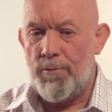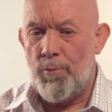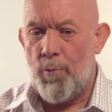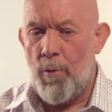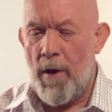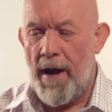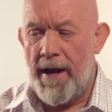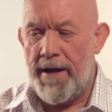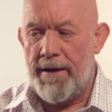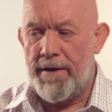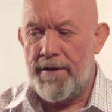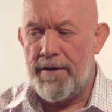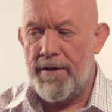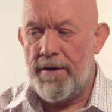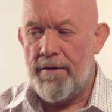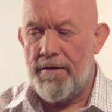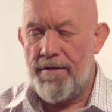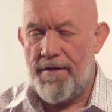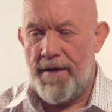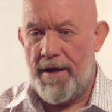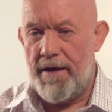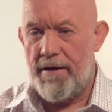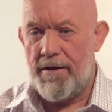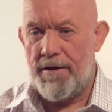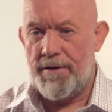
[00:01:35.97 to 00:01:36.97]
when
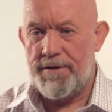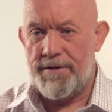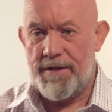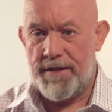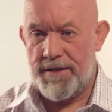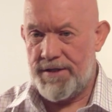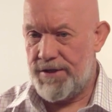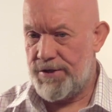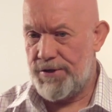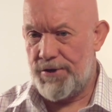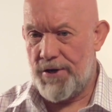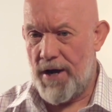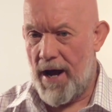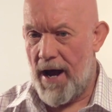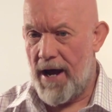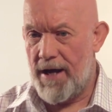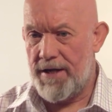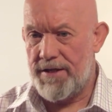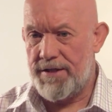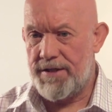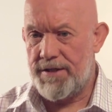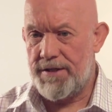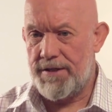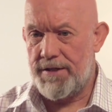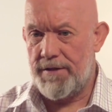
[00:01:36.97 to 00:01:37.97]
they are
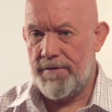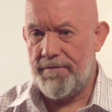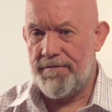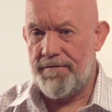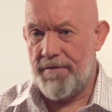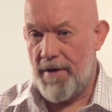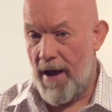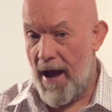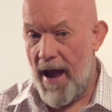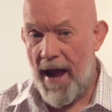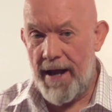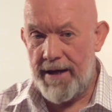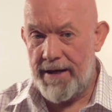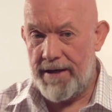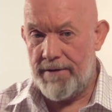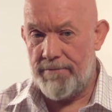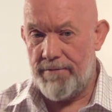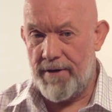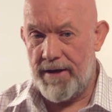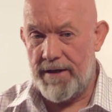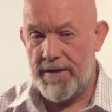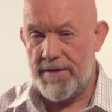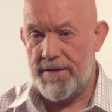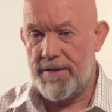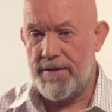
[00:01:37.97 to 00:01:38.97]
distressed for any
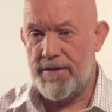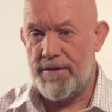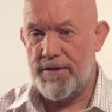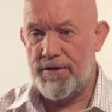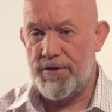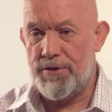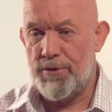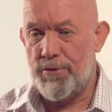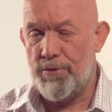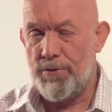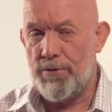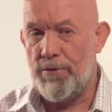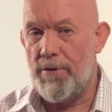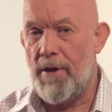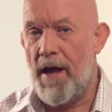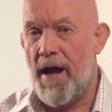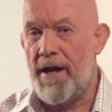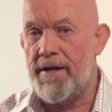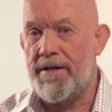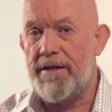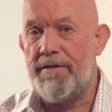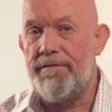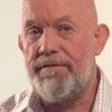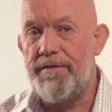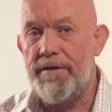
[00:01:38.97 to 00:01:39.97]
reason at all,
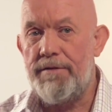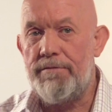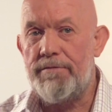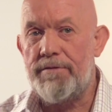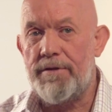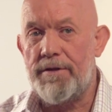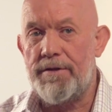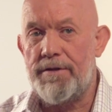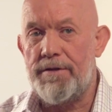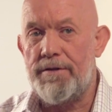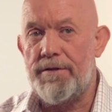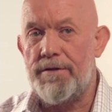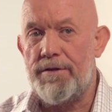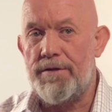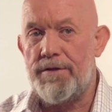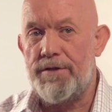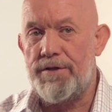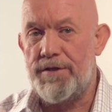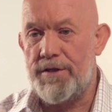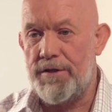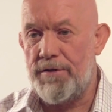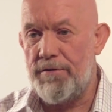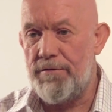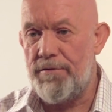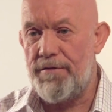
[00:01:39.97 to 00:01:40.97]
and if you can
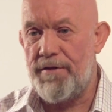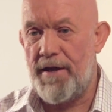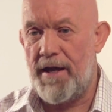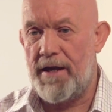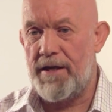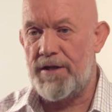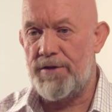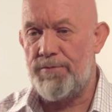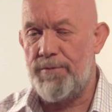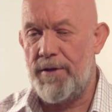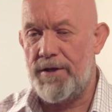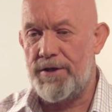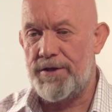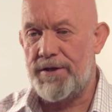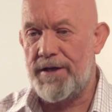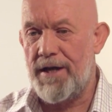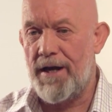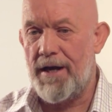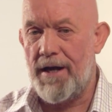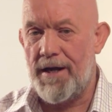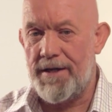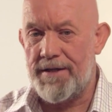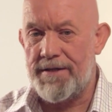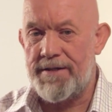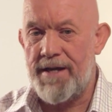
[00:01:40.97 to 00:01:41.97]
do things which
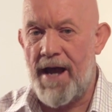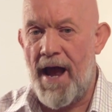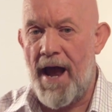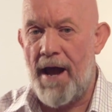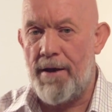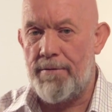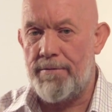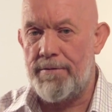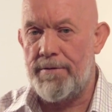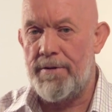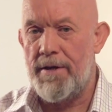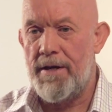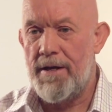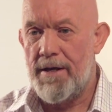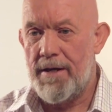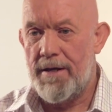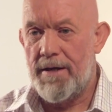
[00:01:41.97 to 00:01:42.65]
cut down